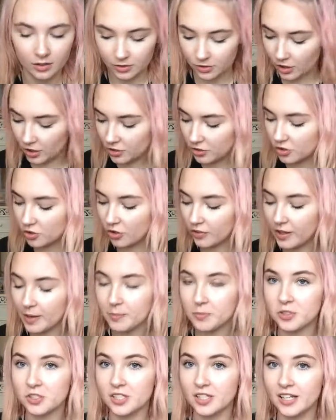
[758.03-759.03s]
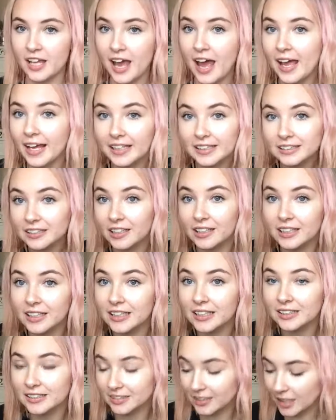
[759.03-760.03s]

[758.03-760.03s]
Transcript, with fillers: So I just got them just in case I needed